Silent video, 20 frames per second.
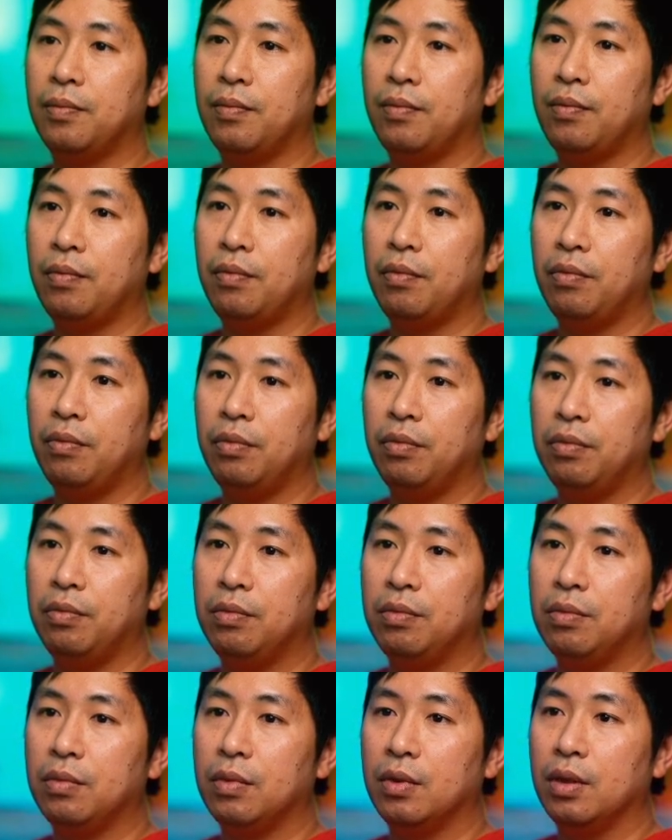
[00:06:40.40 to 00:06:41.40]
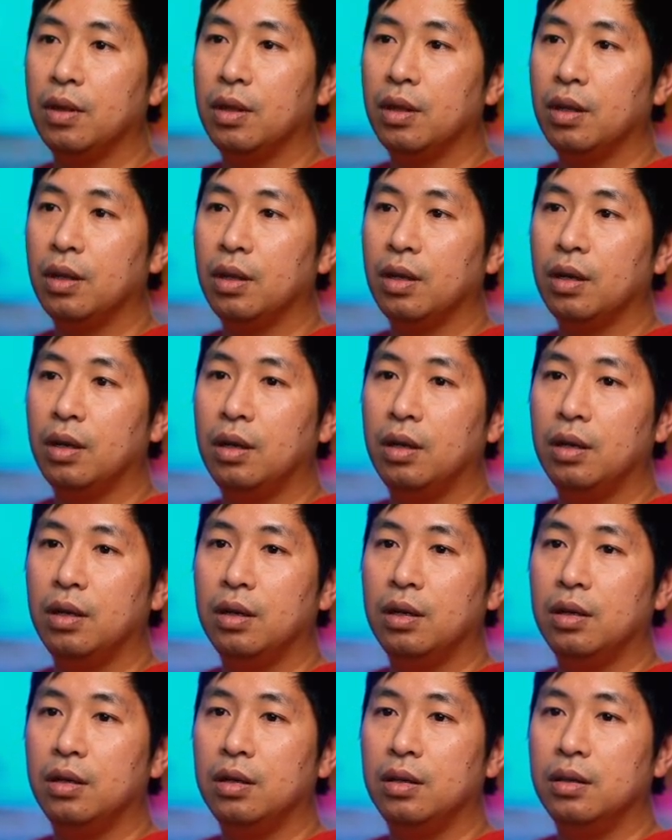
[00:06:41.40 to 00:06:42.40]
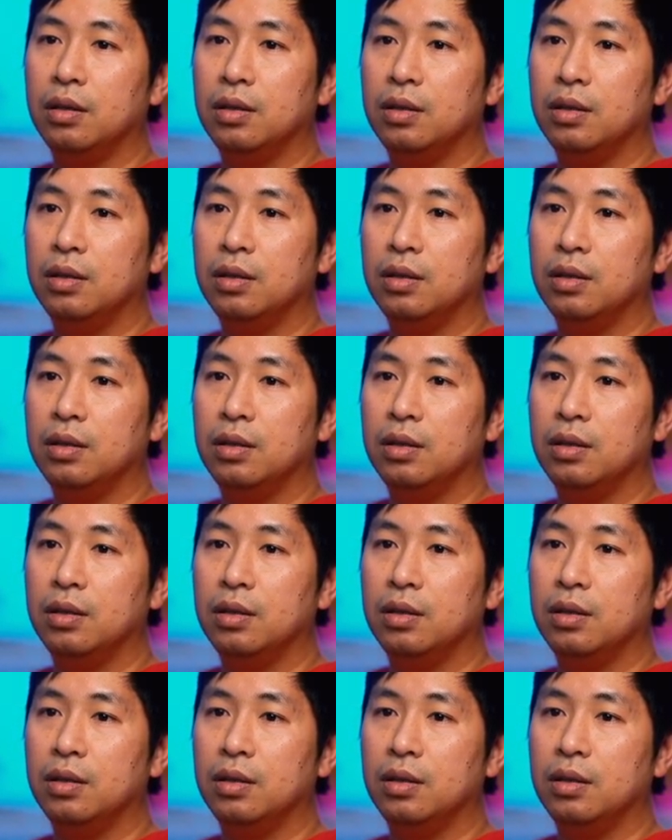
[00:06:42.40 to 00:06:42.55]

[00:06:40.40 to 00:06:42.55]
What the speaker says: [no speech]